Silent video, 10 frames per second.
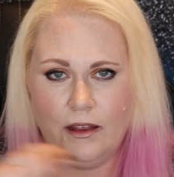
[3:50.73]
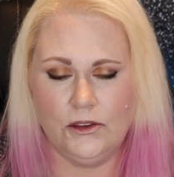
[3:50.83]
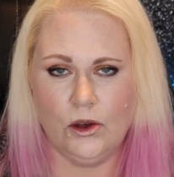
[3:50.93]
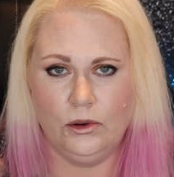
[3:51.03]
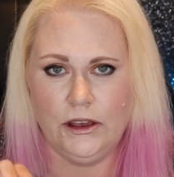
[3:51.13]

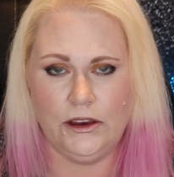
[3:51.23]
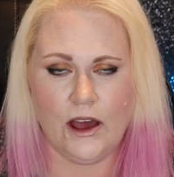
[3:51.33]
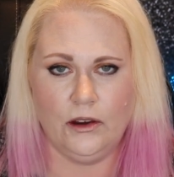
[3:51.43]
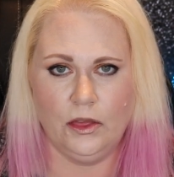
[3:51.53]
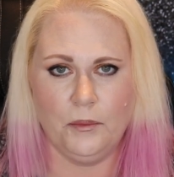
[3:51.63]
note it
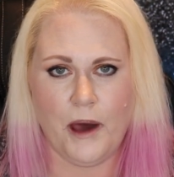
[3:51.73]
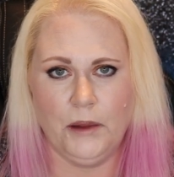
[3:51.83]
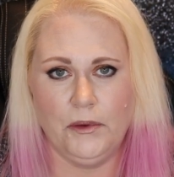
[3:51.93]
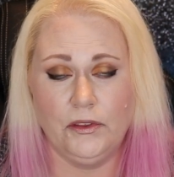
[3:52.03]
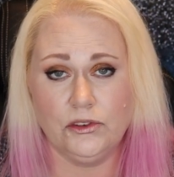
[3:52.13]
down in the
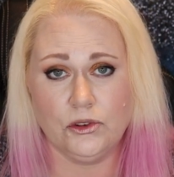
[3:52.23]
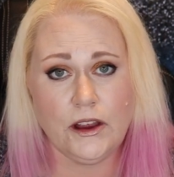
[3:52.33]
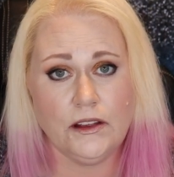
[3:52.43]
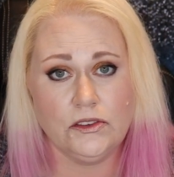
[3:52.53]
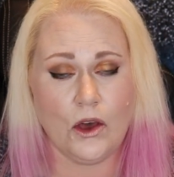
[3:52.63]
bottom of the screen.